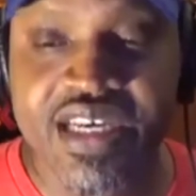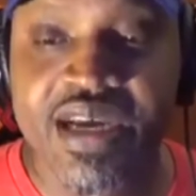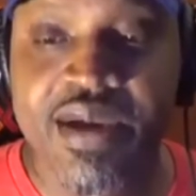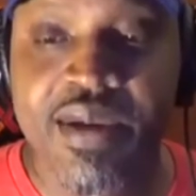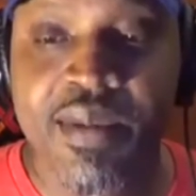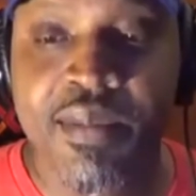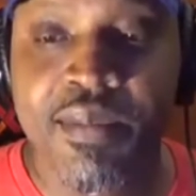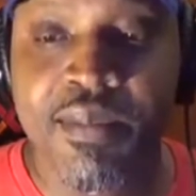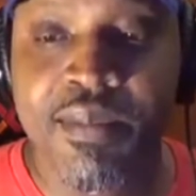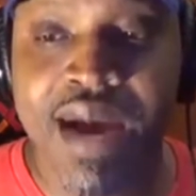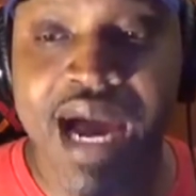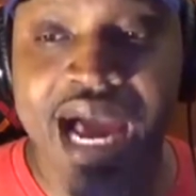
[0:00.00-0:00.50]

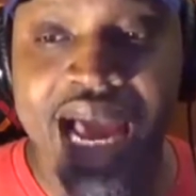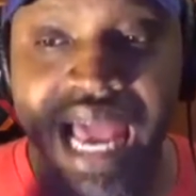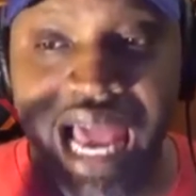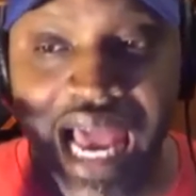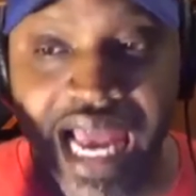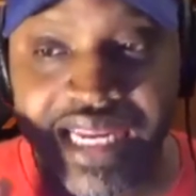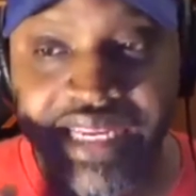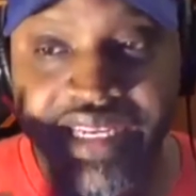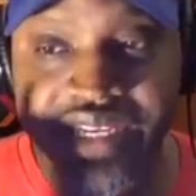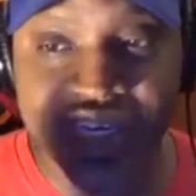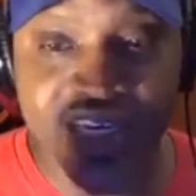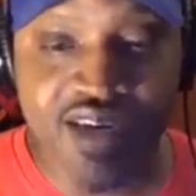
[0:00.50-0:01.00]
My
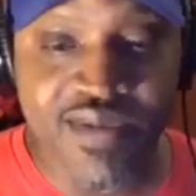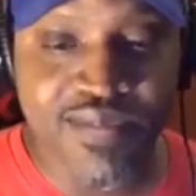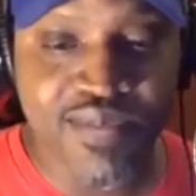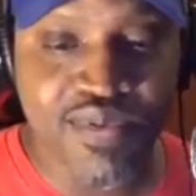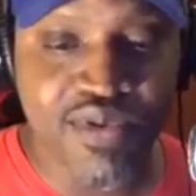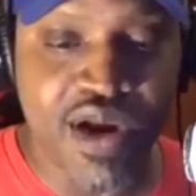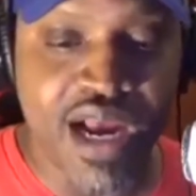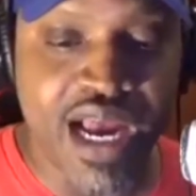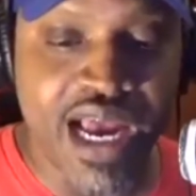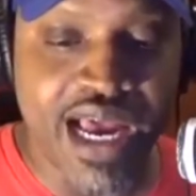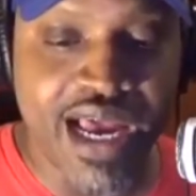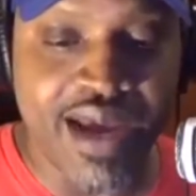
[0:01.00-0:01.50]
idea of
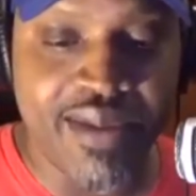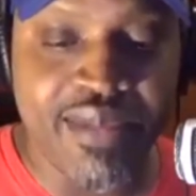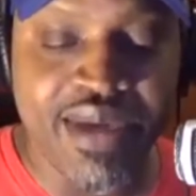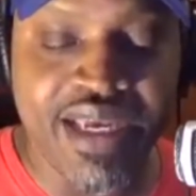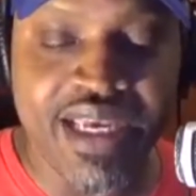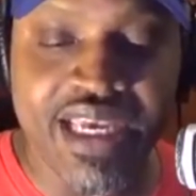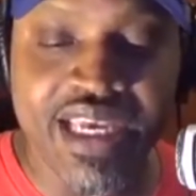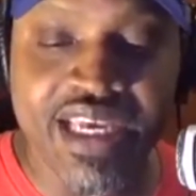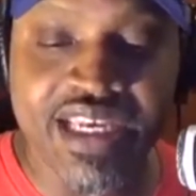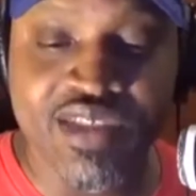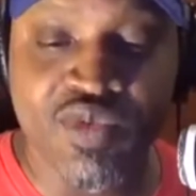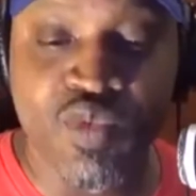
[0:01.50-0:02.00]
prime
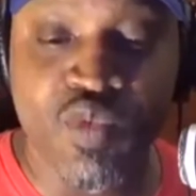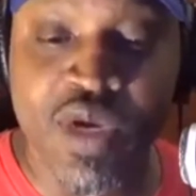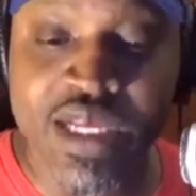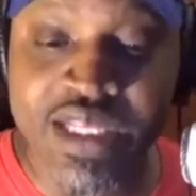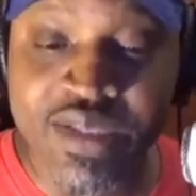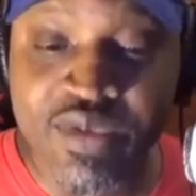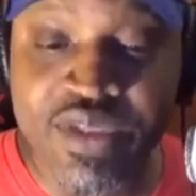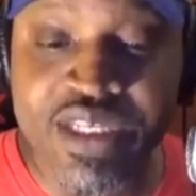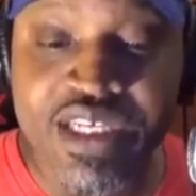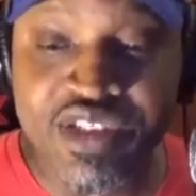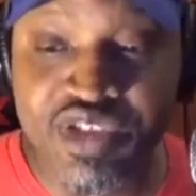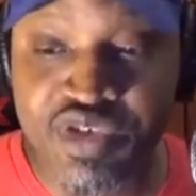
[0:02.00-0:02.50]
is, when
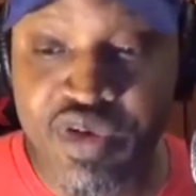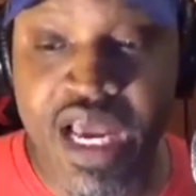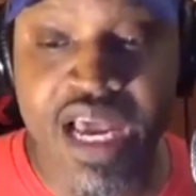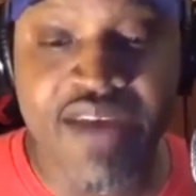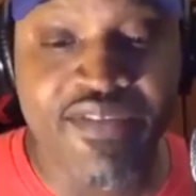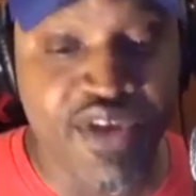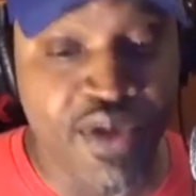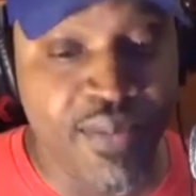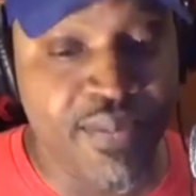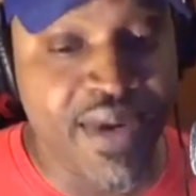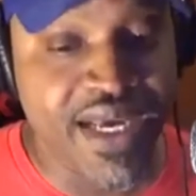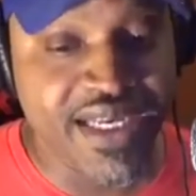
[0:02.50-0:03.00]
did you have
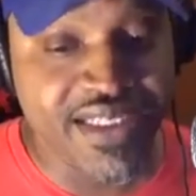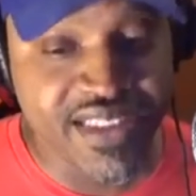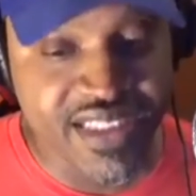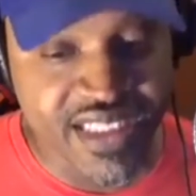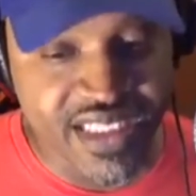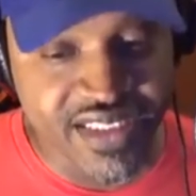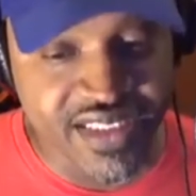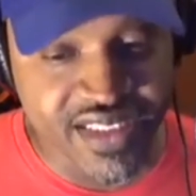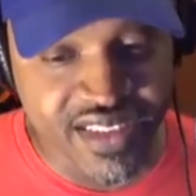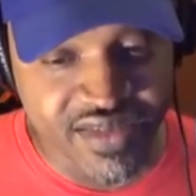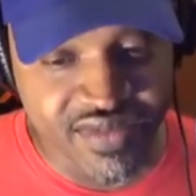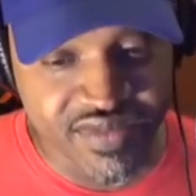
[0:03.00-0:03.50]
your best
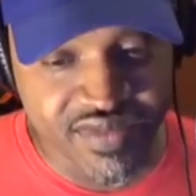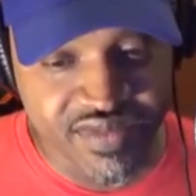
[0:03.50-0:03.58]
season?